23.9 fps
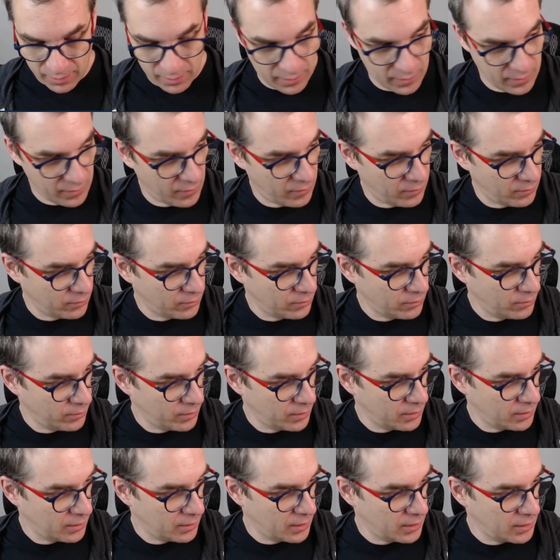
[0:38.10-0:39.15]
Oh, you know
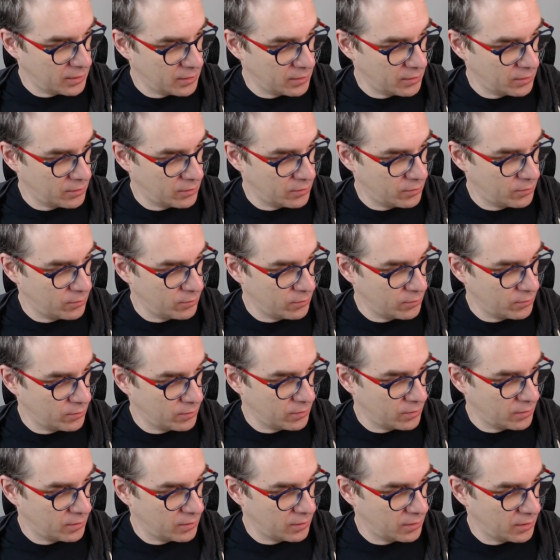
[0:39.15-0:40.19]
what? Let's do
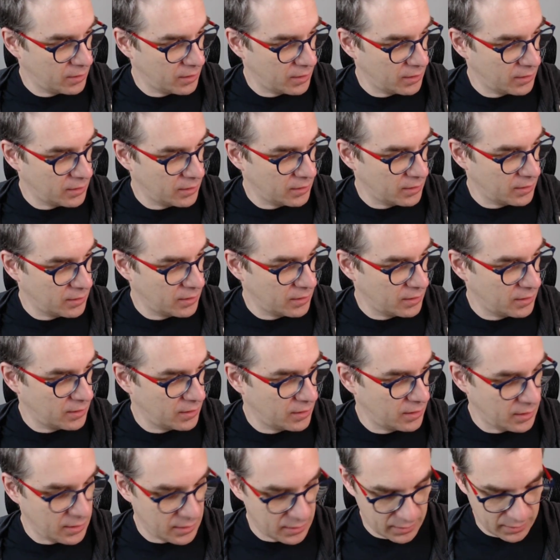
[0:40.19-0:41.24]
like
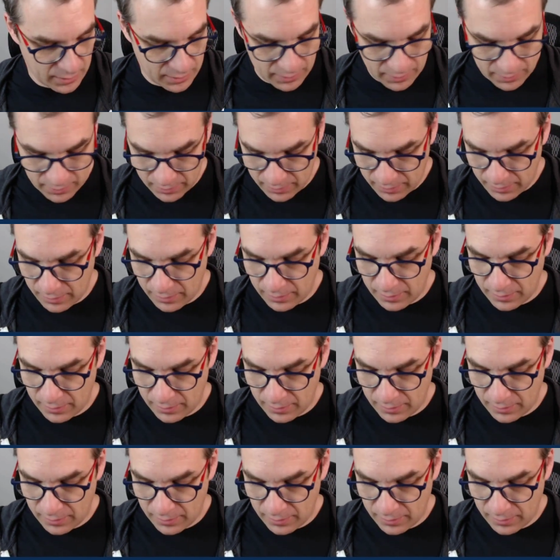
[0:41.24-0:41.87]
this.